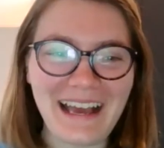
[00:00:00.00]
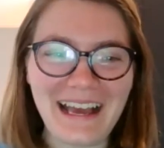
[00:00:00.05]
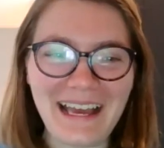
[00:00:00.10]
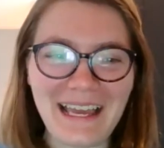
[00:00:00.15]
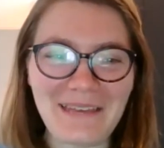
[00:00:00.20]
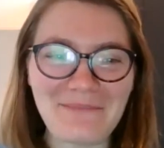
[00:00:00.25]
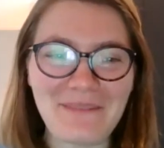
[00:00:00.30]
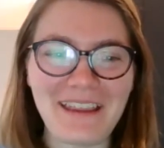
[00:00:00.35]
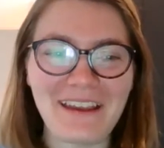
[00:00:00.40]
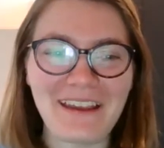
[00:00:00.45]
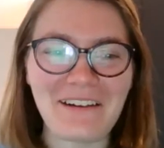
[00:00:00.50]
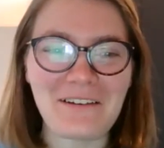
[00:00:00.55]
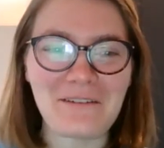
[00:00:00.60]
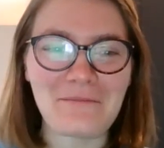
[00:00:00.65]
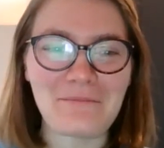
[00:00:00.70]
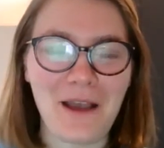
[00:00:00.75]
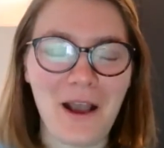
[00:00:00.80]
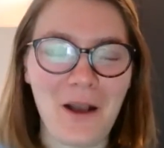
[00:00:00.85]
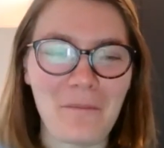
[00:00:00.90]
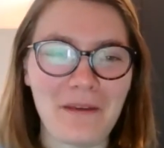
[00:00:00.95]
I'm
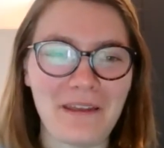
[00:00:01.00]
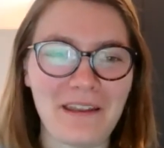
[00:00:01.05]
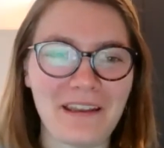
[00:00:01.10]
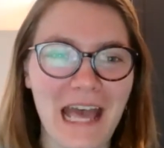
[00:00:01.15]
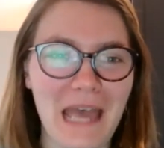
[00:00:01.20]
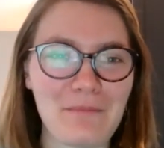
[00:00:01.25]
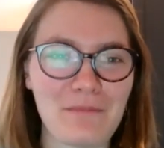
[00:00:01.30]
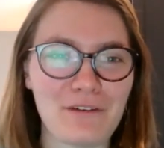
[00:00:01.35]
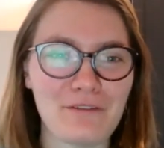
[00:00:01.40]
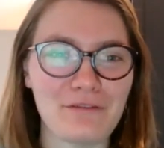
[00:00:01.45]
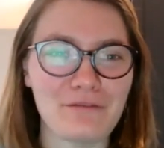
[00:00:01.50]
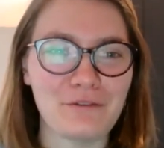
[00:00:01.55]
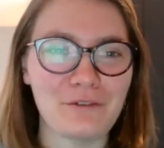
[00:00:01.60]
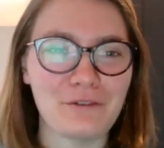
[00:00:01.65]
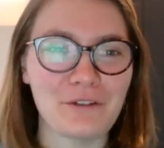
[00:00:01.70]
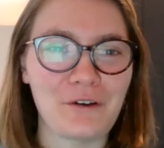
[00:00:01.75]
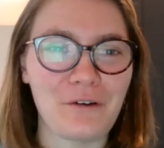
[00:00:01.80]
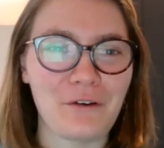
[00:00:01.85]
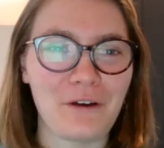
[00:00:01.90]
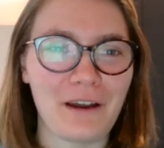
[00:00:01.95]
Erin Baumann. I'm a
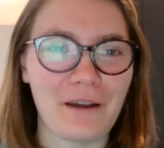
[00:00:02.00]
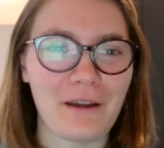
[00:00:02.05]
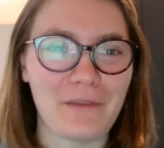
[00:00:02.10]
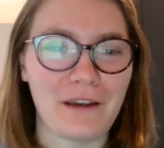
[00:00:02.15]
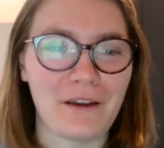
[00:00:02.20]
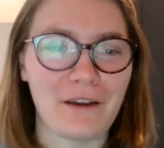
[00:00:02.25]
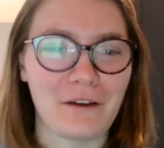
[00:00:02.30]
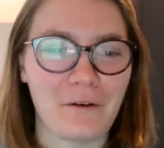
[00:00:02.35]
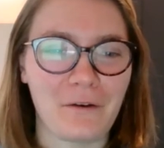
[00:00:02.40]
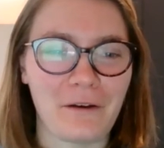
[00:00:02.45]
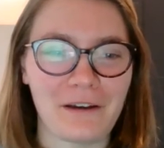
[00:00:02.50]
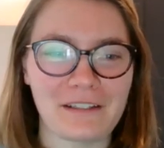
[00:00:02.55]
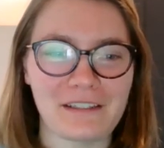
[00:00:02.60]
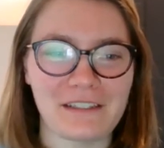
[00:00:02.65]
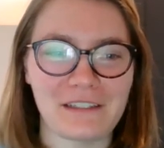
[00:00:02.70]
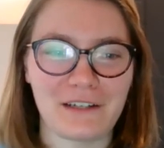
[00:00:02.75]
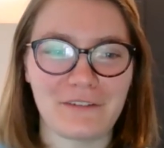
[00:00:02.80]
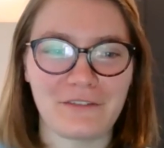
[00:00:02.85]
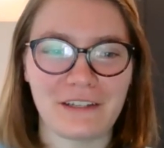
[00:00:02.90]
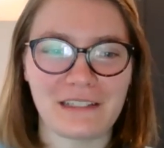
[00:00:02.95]
Foodcorps AmeriCorps
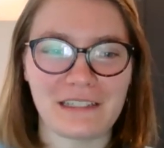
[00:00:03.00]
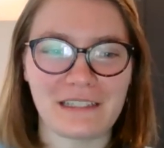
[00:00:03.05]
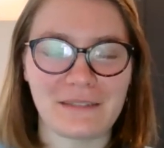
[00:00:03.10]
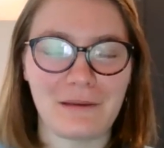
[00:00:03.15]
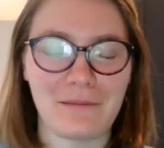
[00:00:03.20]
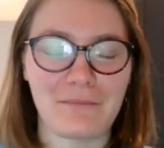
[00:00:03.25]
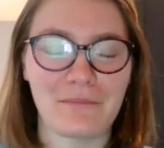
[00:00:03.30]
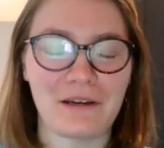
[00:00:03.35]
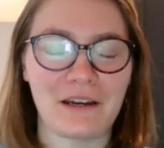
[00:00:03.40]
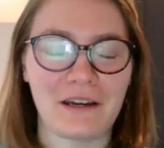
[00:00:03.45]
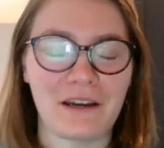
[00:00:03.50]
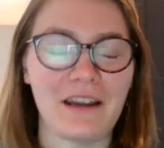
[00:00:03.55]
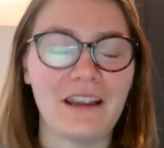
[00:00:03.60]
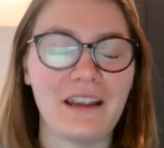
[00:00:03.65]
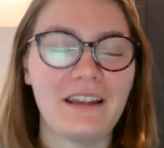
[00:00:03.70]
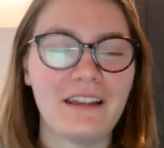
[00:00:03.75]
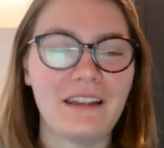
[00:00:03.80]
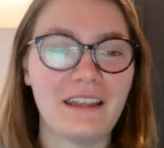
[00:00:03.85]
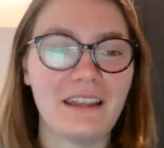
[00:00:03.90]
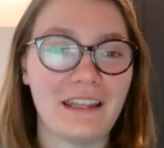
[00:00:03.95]
service member
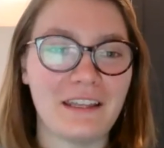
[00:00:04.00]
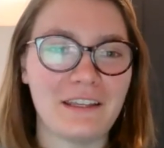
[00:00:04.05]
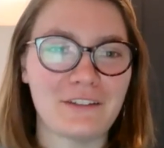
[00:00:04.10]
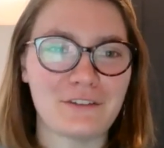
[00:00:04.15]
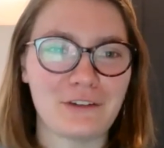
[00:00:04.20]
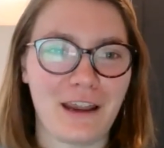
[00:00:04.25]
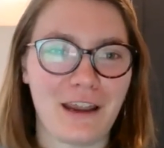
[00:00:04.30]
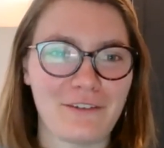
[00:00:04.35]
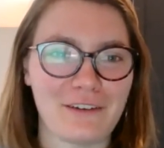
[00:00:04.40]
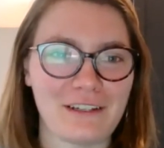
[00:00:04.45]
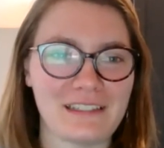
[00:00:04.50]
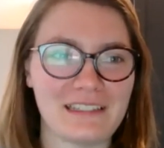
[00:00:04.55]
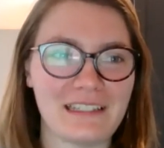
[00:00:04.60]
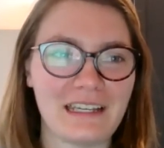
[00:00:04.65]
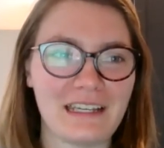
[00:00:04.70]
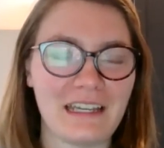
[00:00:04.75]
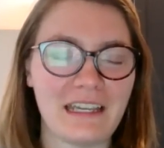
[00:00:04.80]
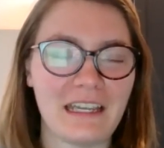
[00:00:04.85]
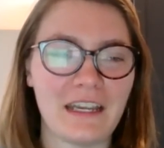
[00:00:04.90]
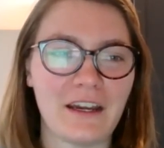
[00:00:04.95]
in Traverse
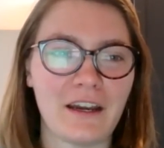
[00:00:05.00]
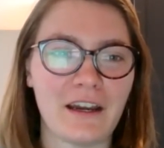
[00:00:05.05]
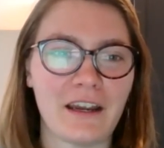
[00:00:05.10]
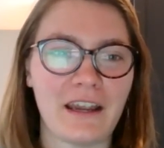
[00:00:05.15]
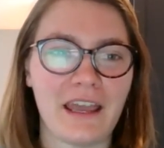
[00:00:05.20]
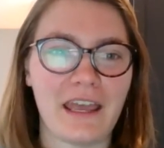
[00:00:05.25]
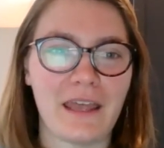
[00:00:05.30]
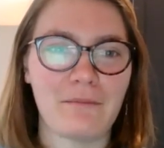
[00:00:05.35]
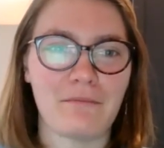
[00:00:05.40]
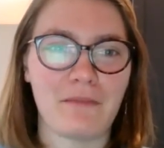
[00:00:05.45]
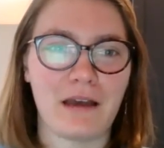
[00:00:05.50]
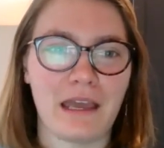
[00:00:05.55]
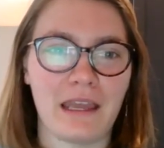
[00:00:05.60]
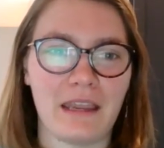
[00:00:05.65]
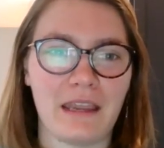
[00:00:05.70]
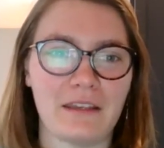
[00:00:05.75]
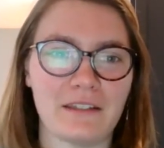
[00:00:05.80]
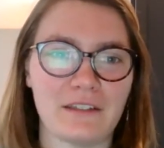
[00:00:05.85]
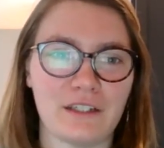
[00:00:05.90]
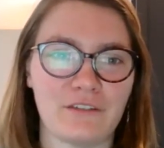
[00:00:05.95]
City here, and
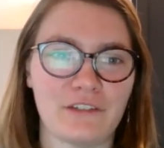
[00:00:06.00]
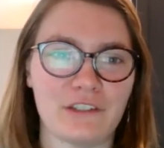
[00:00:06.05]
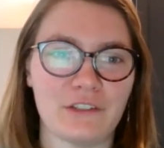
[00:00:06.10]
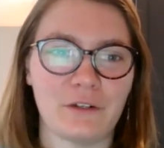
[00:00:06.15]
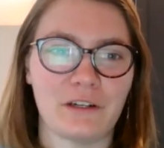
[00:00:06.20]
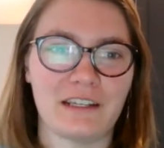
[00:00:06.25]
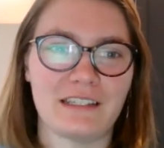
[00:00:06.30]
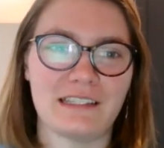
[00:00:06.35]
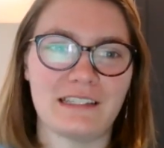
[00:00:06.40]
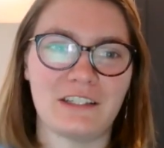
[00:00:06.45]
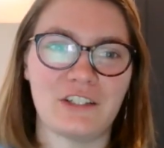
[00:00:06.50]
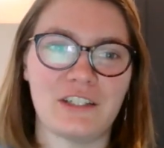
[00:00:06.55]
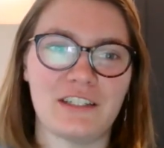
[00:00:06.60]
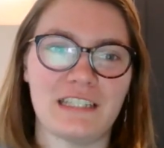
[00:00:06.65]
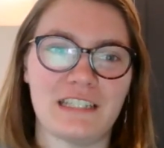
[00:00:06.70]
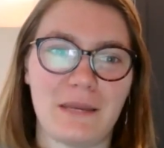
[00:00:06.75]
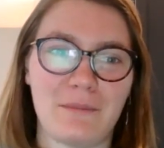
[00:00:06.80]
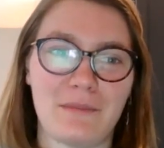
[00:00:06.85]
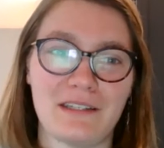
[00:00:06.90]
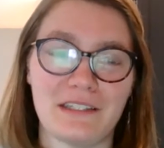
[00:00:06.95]
my service organization
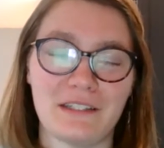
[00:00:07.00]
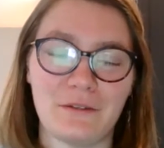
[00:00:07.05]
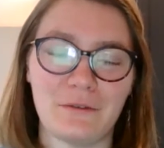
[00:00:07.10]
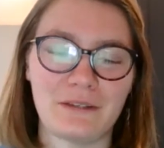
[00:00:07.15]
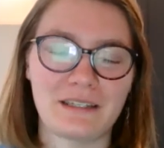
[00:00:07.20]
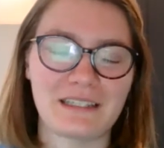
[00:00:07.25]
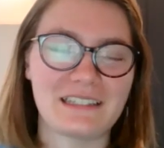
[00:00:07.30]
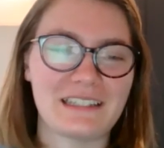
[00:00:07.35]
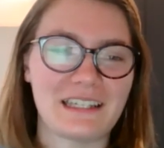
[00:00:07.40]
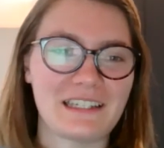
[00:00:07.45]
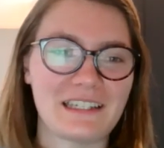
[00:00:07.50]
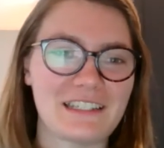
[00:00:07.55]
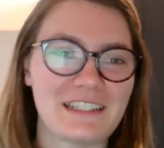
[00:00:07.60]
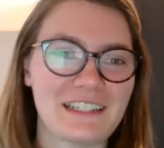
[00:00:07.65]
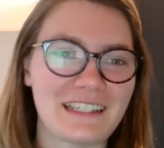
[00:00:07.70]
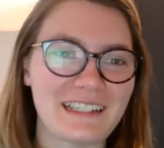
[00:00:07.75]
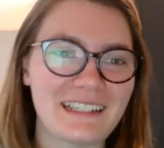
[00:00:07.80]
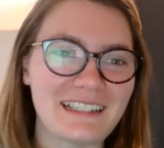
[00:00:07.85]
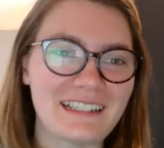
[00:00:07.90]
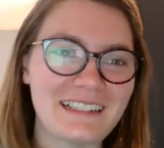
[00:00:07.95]
is MSU Extension.